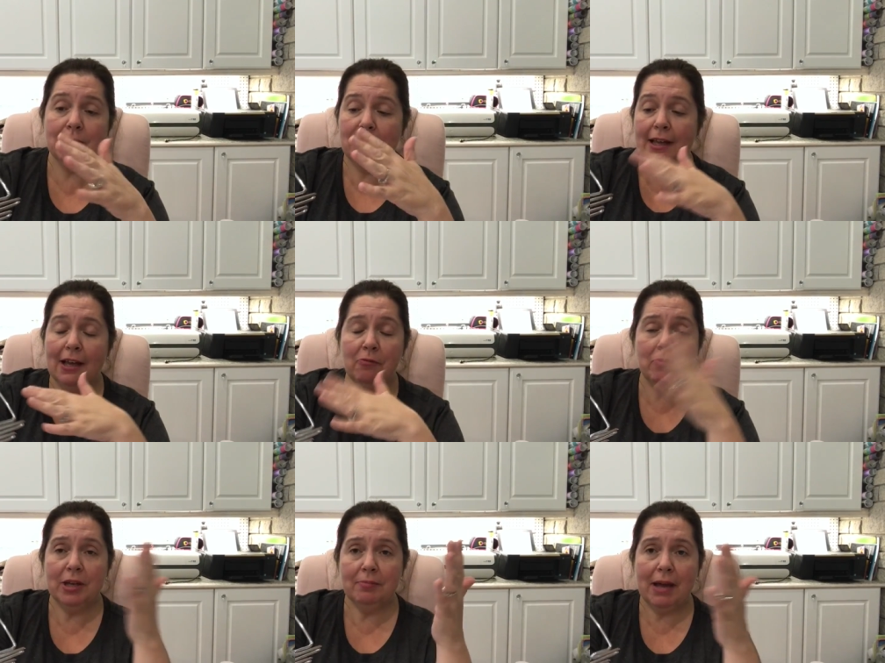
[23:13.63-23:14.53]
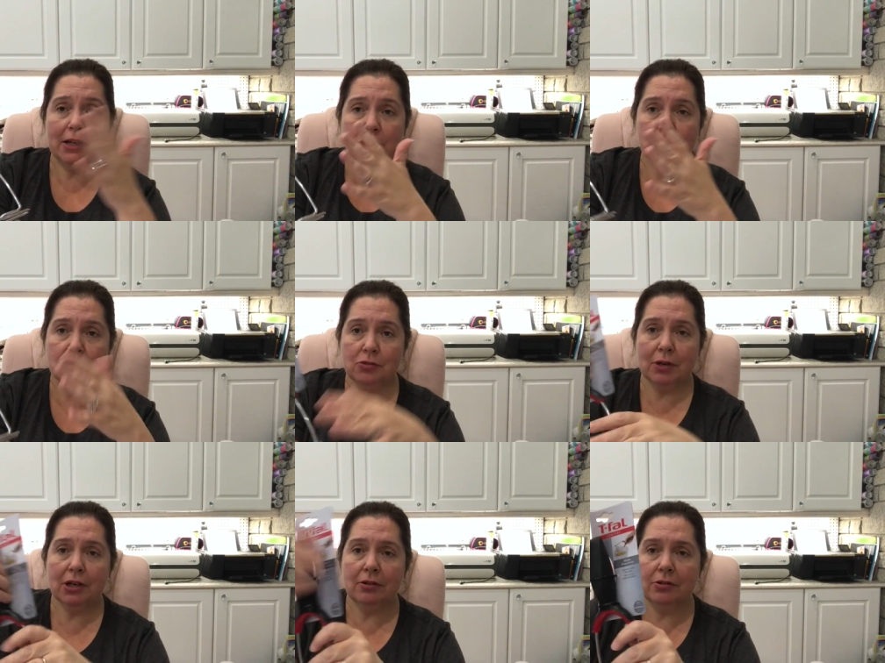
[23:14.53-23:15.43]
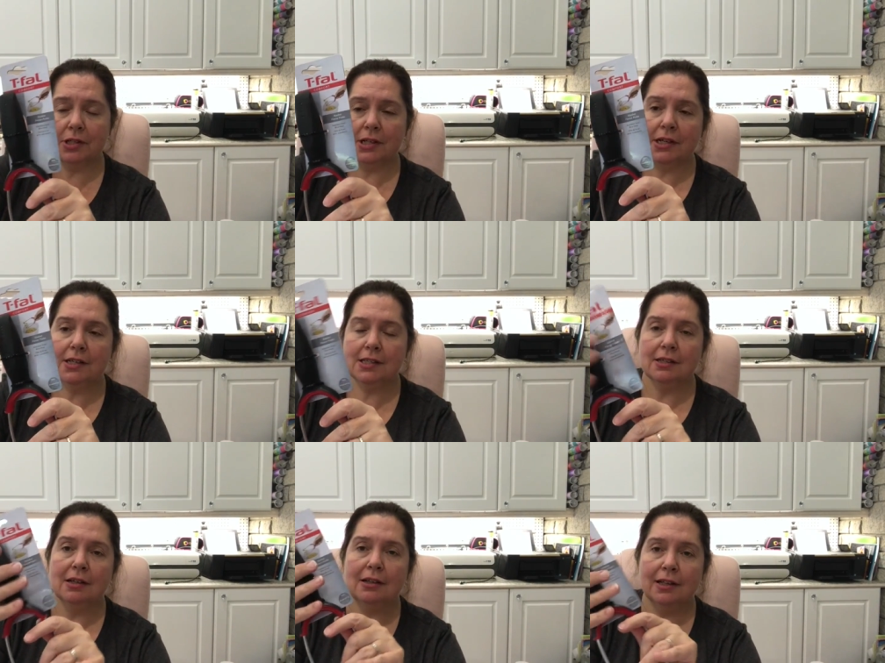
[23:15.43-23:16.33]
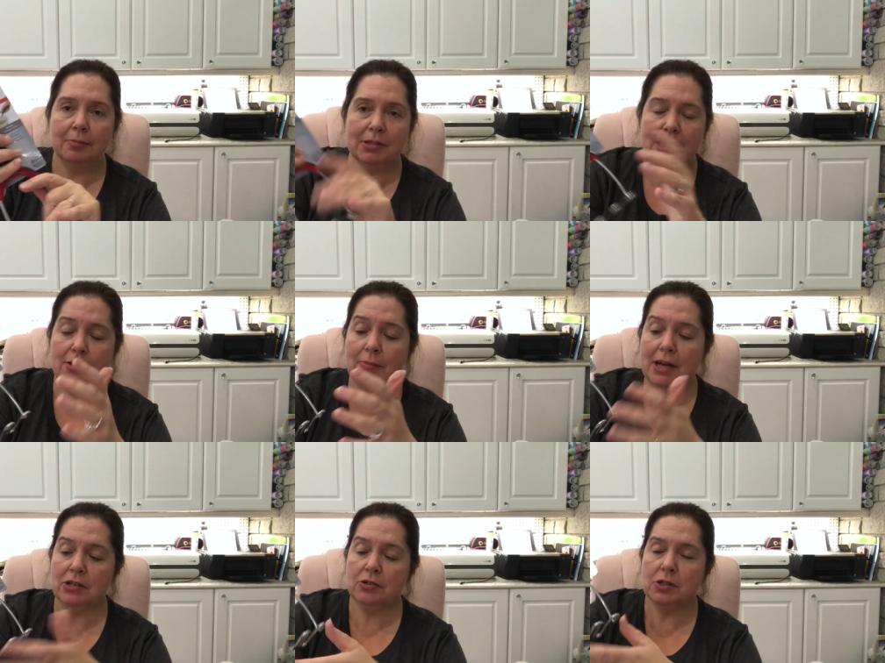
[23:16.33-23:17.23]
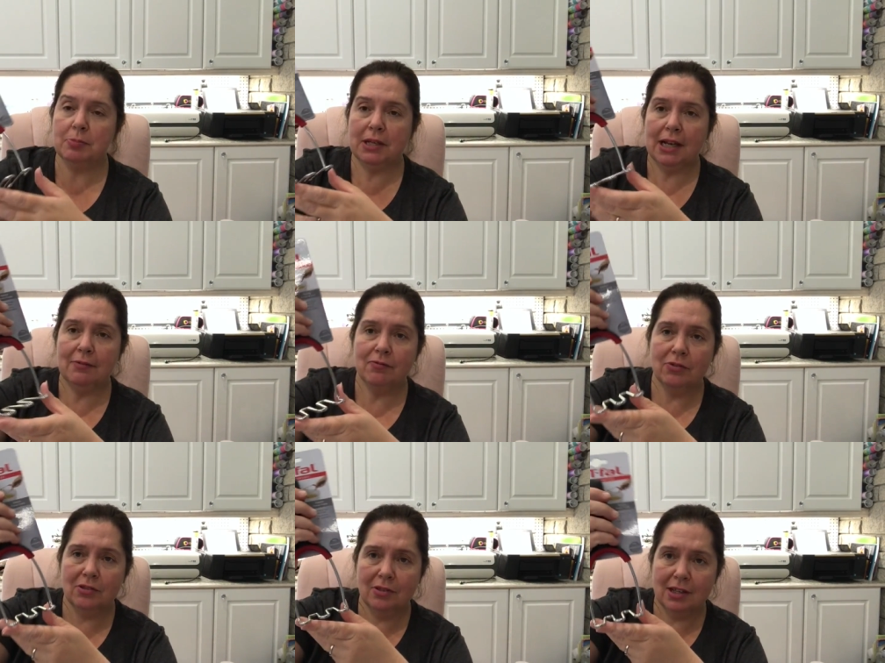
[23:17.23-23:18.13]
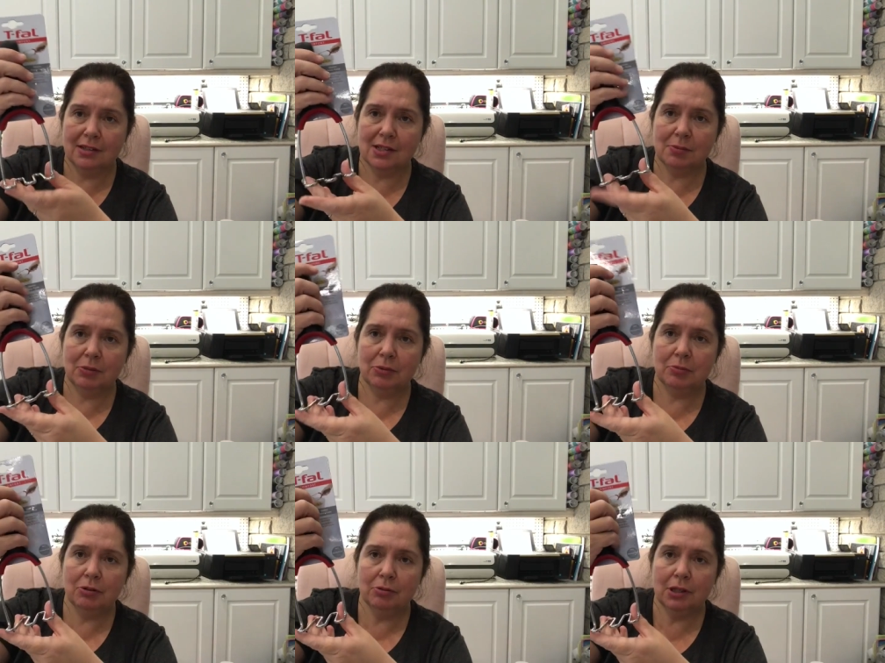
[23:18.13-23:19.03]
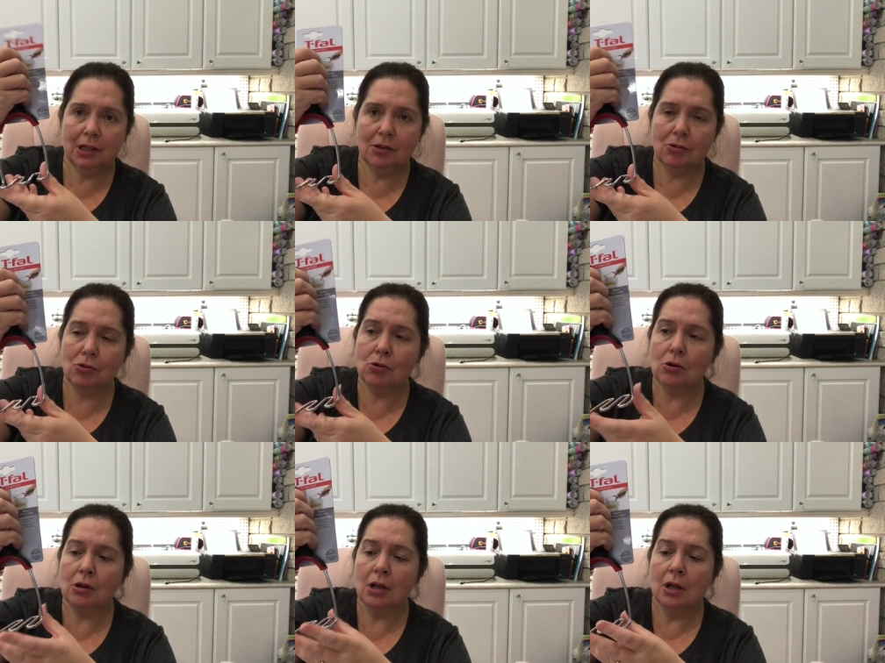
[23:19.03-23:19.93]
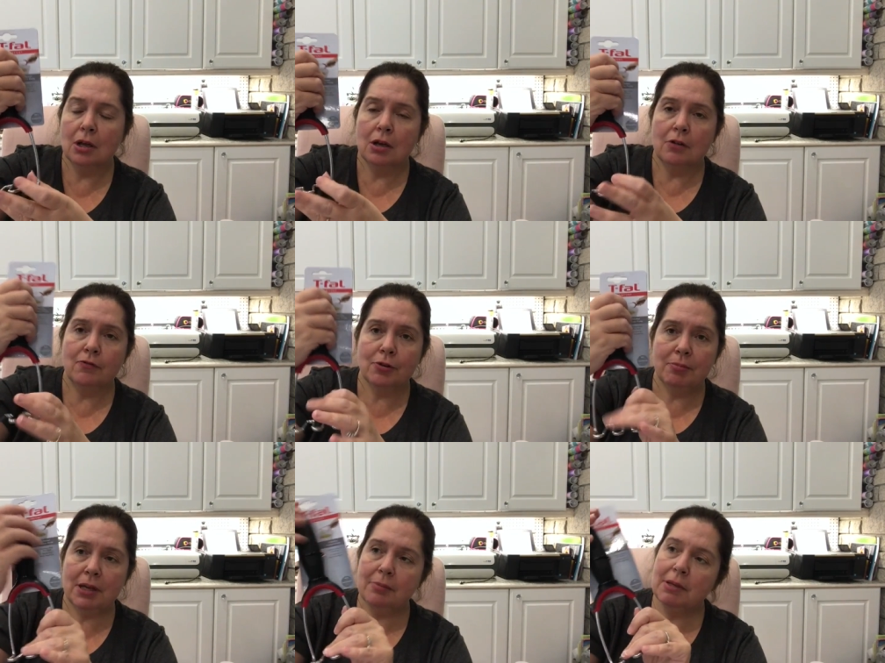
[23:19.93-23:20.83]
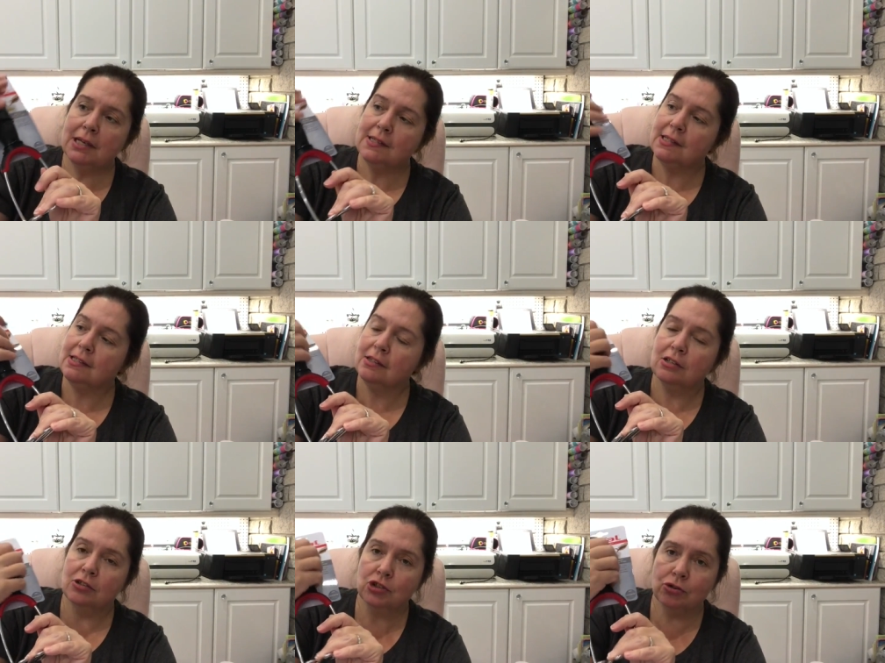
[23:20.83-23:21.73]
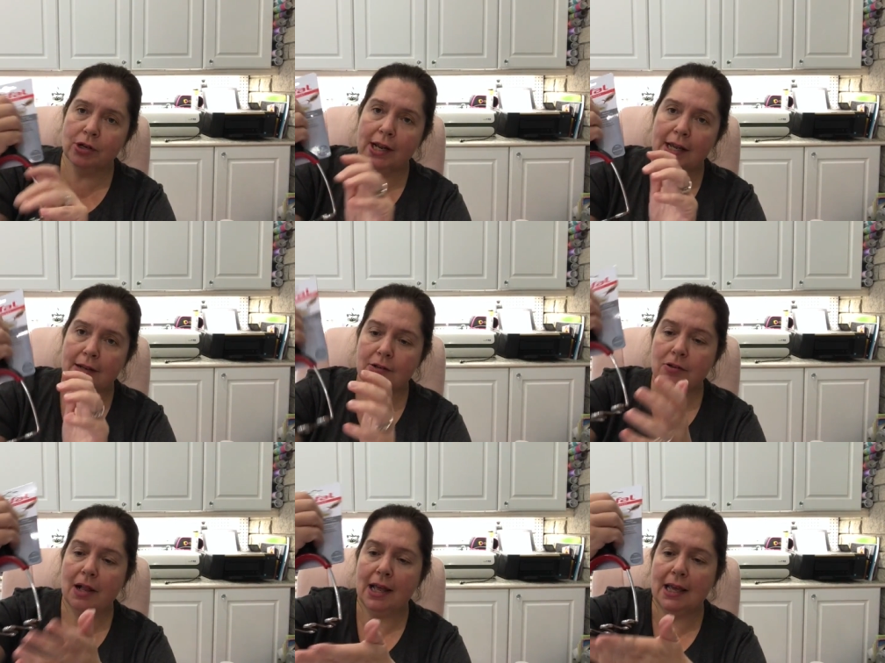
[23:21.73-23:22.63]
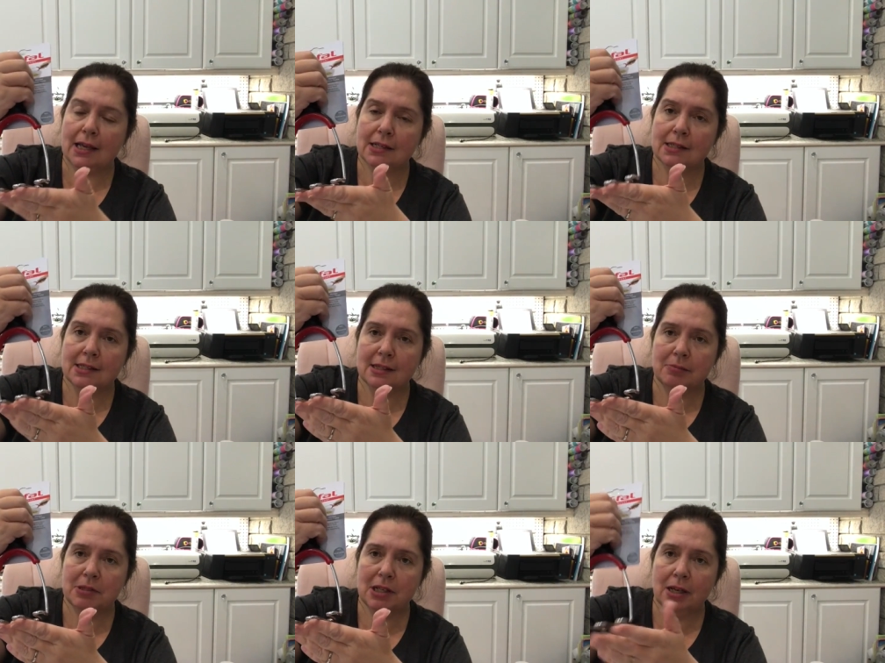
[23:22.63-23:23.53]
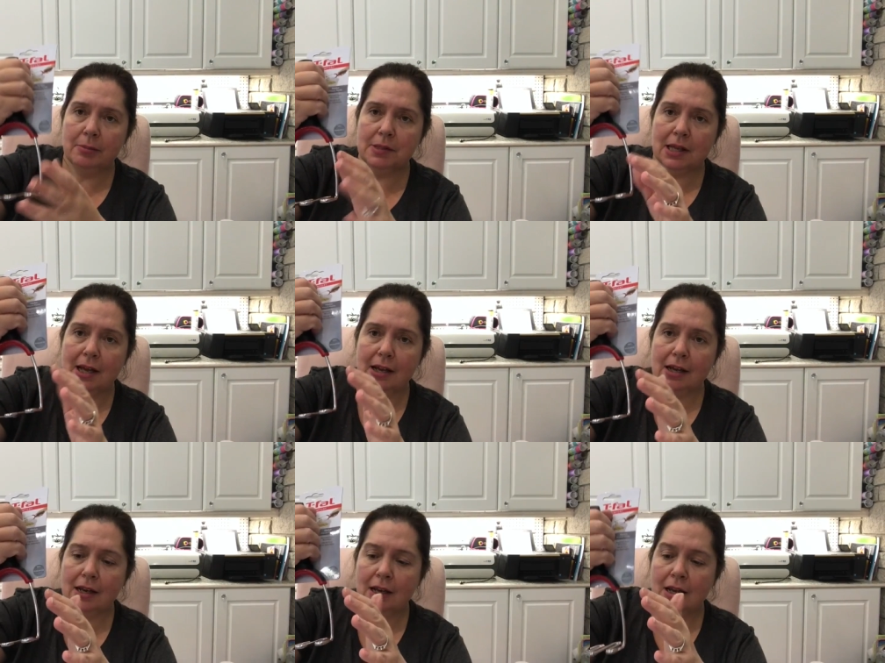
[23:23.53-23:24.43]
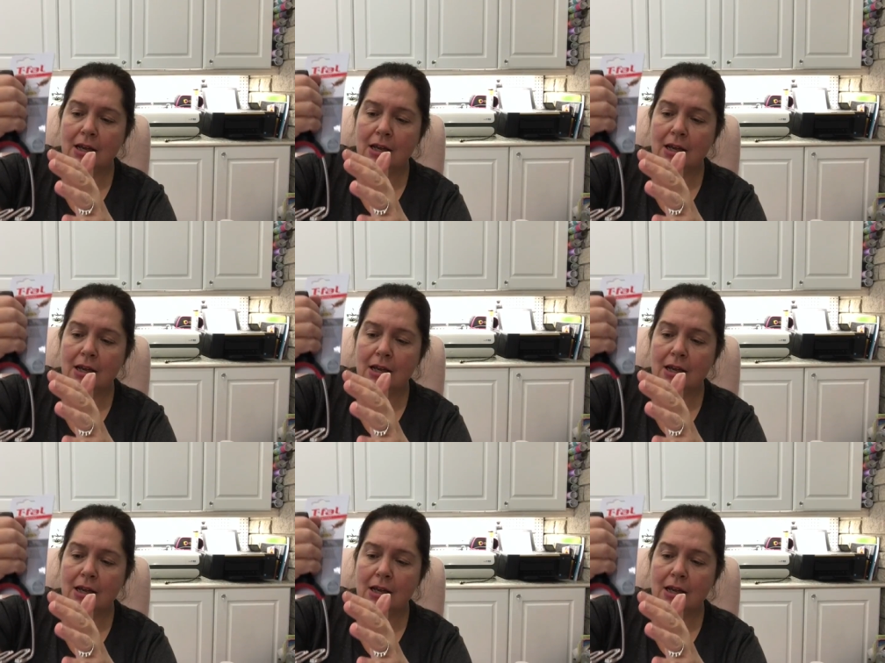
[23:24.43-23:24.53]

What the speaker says: have big mashers, regular size, like potato mashers, but I thought this one would be really cool for me because it's a short handle, and sometimes I